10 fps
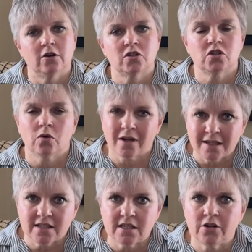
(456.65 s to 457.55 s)
So
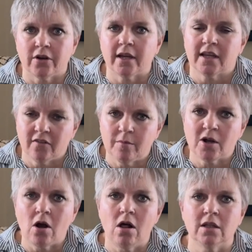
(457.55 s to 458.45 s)
consider it. Give them a
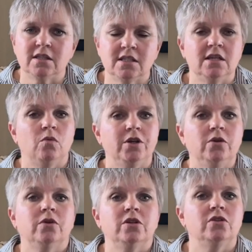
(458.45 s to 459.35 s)
call and see what you
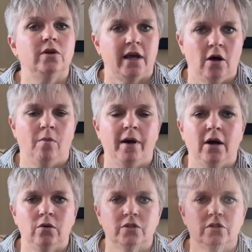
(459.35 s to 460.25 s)
can do to help
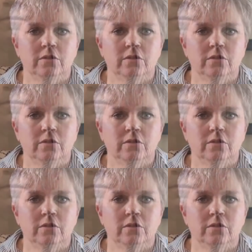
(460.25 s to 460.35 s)
out.